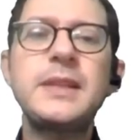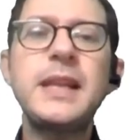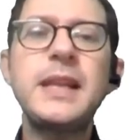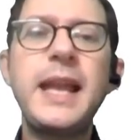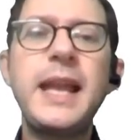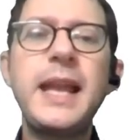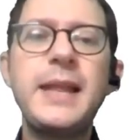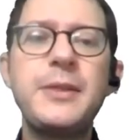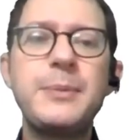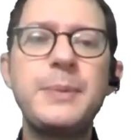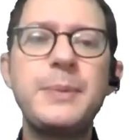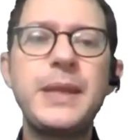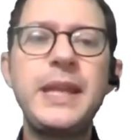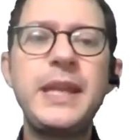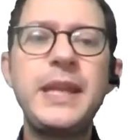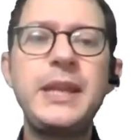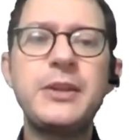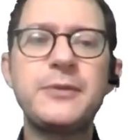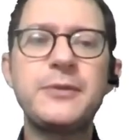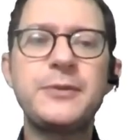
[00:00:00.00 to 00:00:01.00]
At the
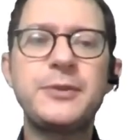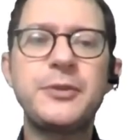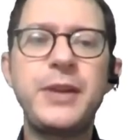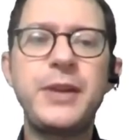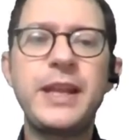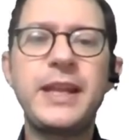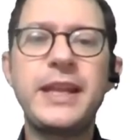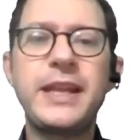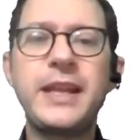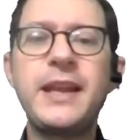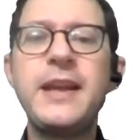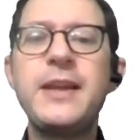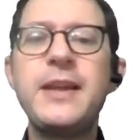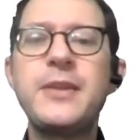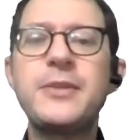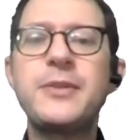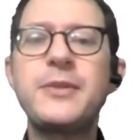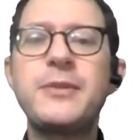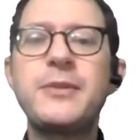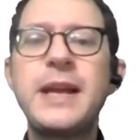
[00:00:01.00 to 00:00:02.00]
beginning of training,
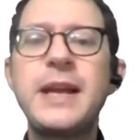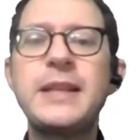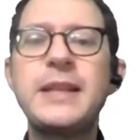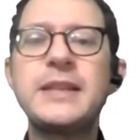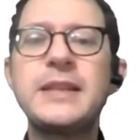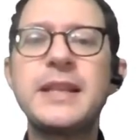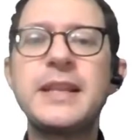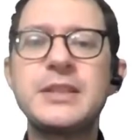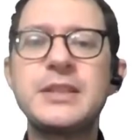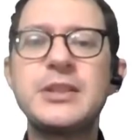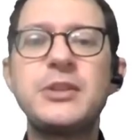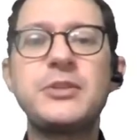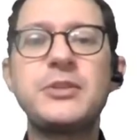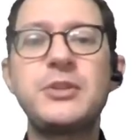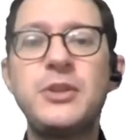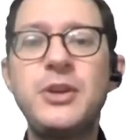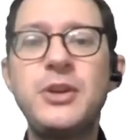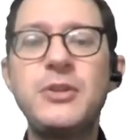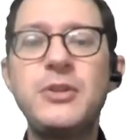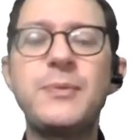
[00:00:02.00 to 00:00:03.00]
the rat does not
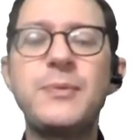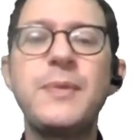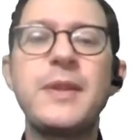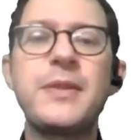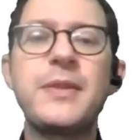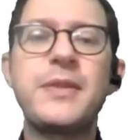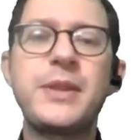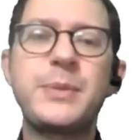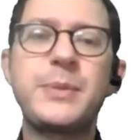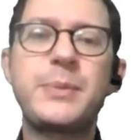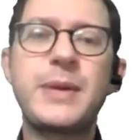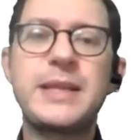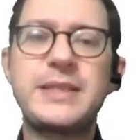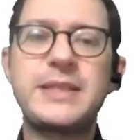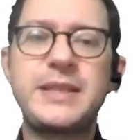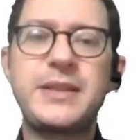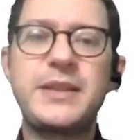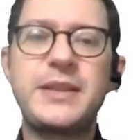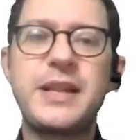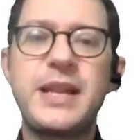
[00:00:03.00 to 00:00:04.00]
know that
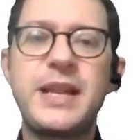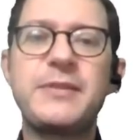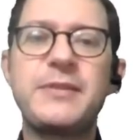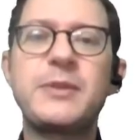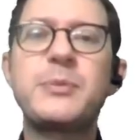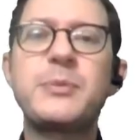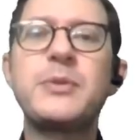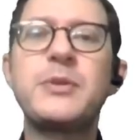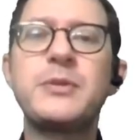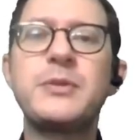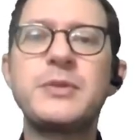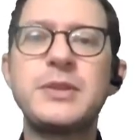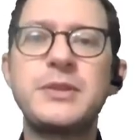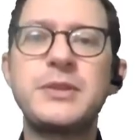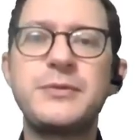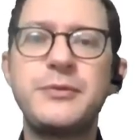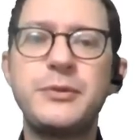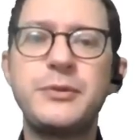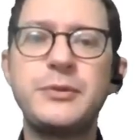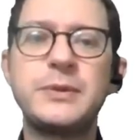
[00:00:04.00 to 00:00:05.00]
pressing the lever produces
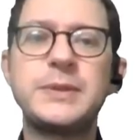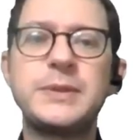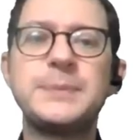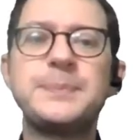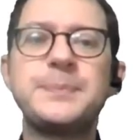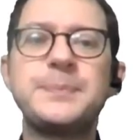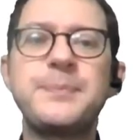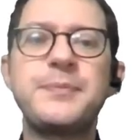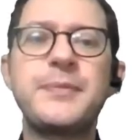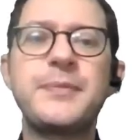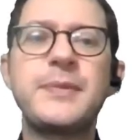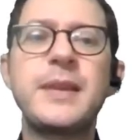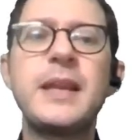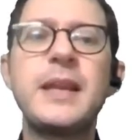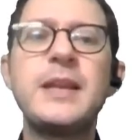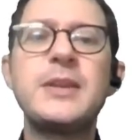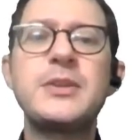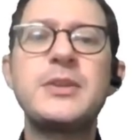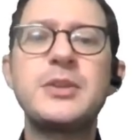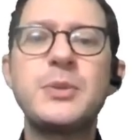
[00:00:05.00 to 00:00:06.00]
food.
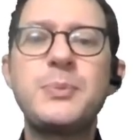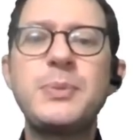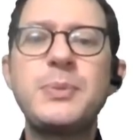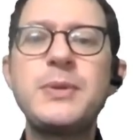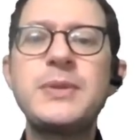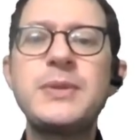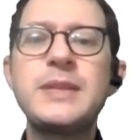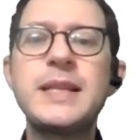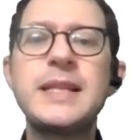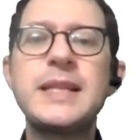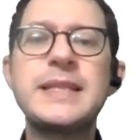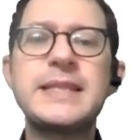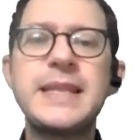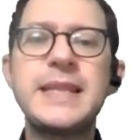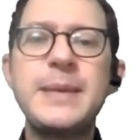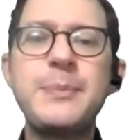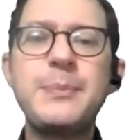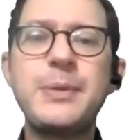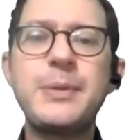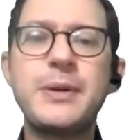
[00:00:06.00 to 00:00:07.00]
Suppose that at
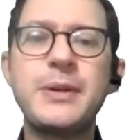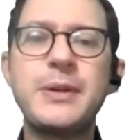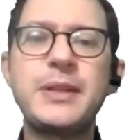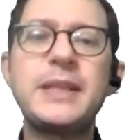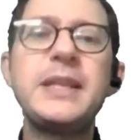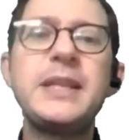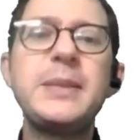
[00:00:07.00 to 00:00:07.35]
some point it